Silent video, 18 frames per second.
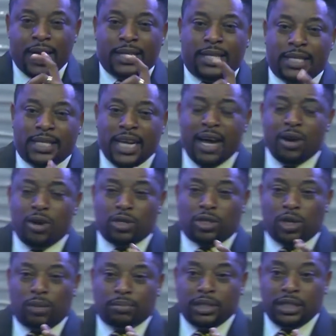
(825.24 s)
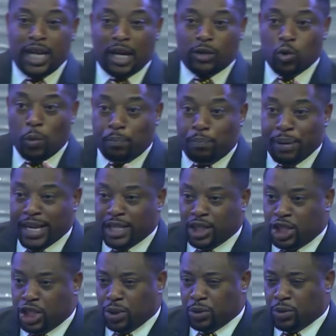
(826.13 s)
Decide on something that will
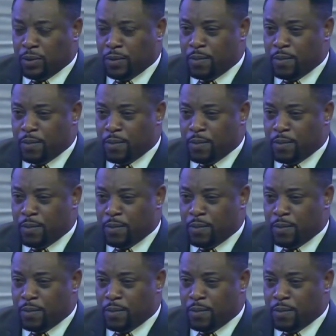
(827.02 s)
pinch you.